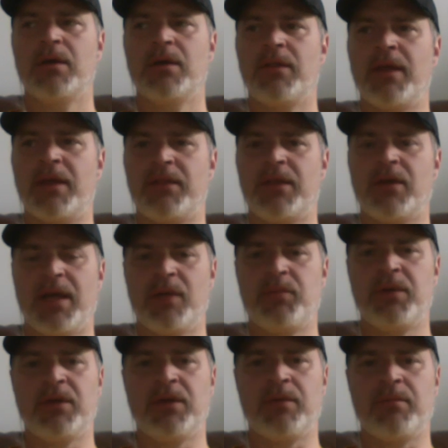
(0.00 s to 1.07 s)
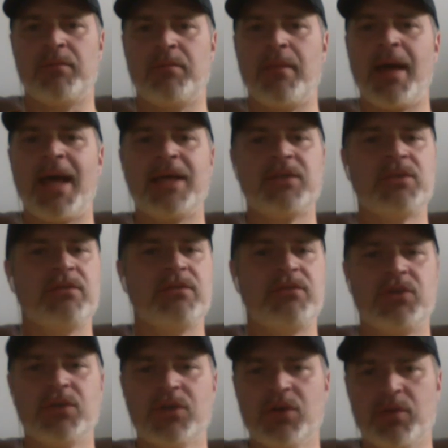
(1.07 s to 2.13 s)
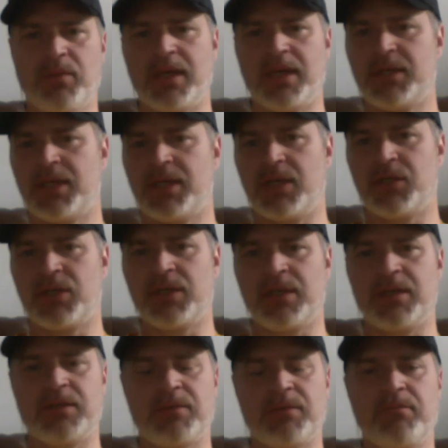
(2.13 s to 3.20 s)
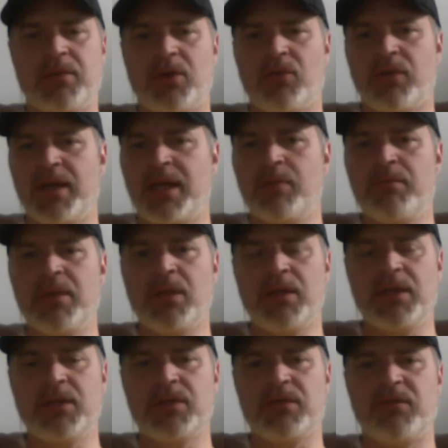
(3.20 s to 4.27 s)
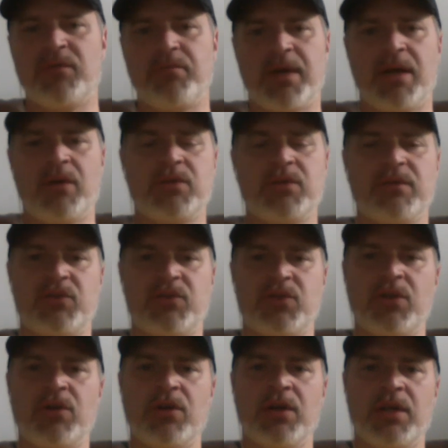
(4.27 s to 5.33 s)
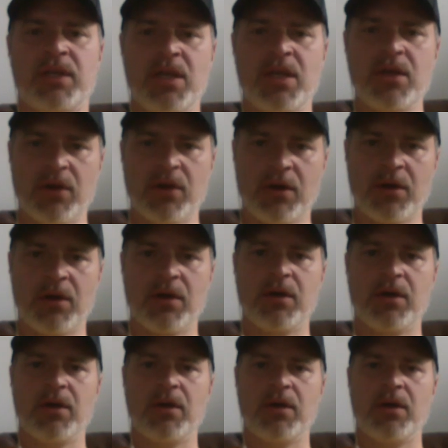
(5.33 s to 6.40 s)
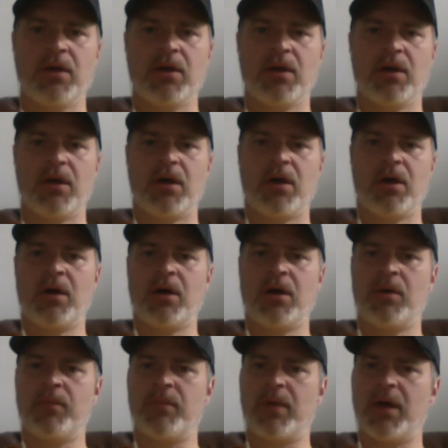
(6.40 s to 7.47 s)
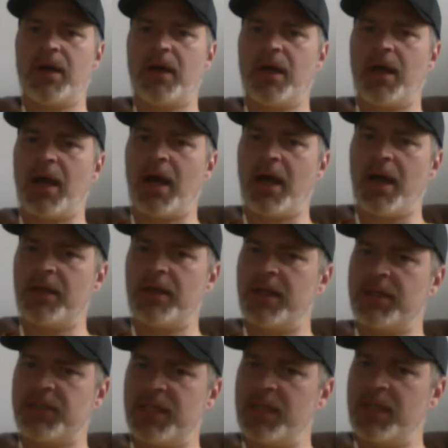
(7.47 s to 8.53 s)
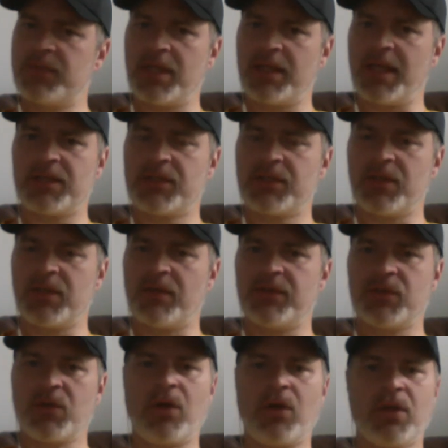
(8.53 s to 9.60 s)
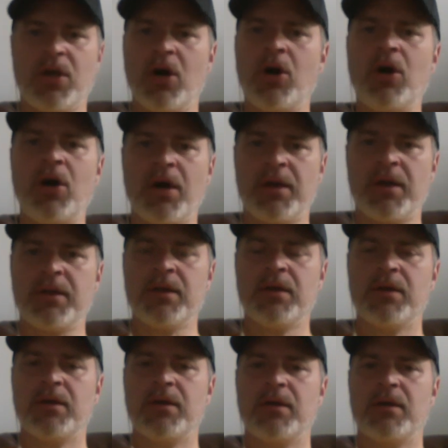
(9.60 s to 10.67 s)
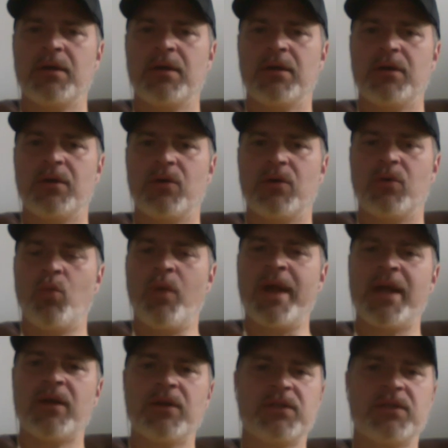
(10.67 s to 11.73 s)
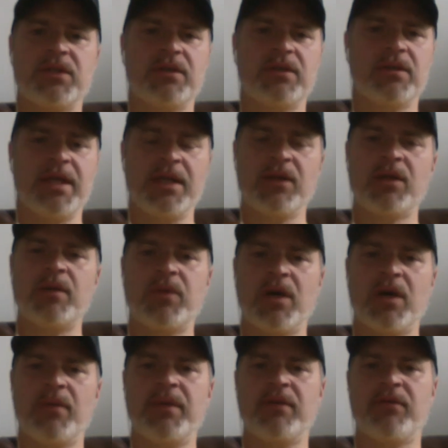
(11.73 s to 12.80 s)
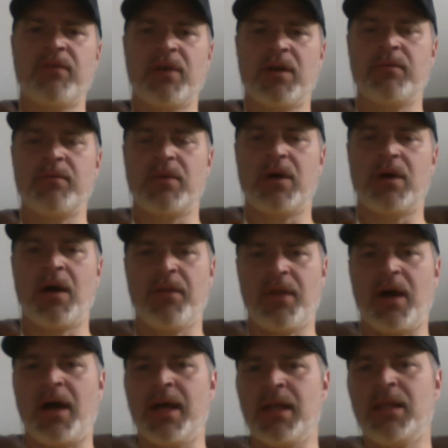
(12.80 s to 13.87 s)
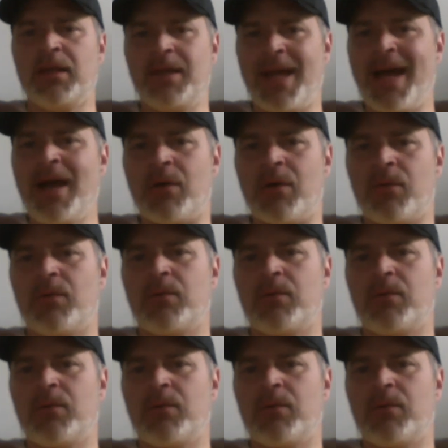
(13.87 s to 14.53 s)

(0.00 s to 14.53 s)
that there had been a massive sugar plantation and creating millions of pounds of sugar a year. Um, I, it seems that that stuff is all gone. Where's income coming from on the island now?